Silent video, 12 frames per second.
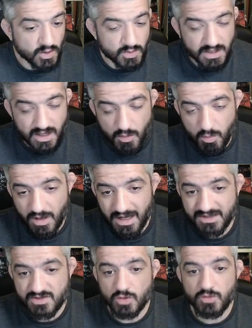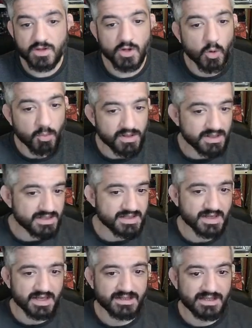now back to the obelisk
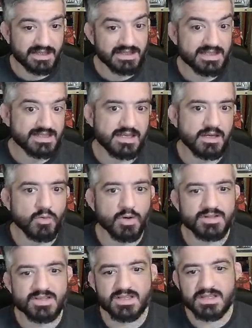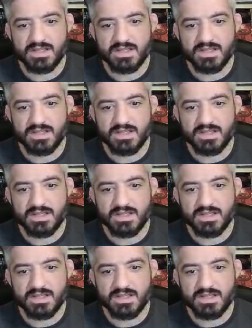and let's see what she's